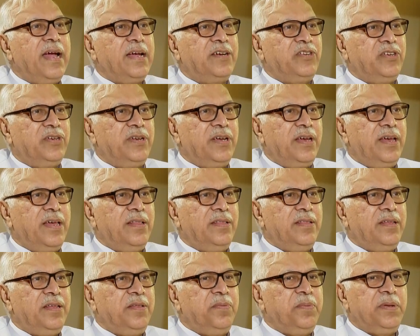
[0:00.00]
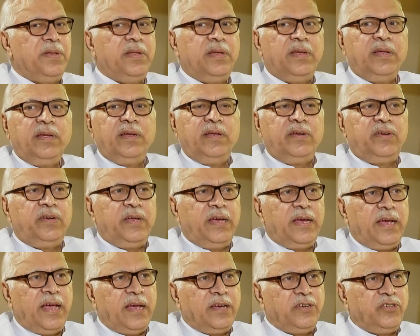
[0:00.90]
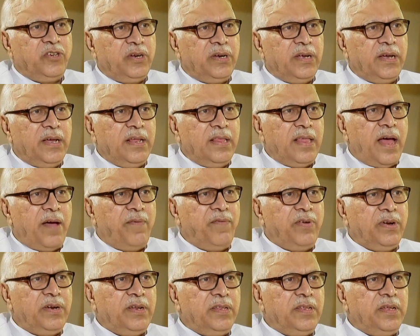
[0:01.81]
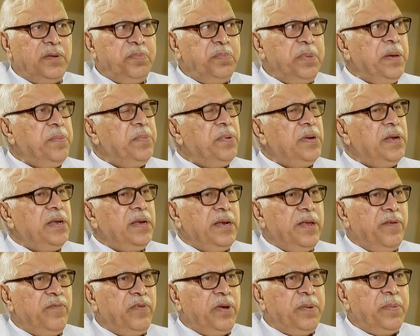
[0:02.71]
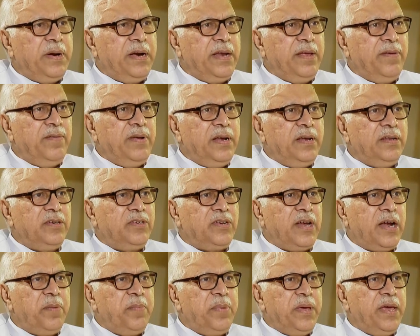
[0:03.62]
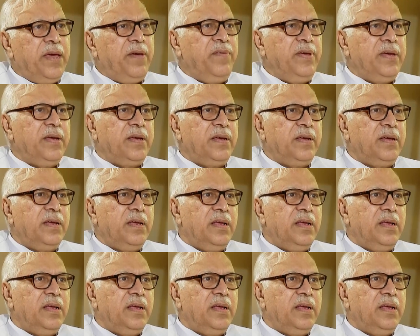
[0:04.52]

action against these? Take action against half a dozen people and everybody will start behaving.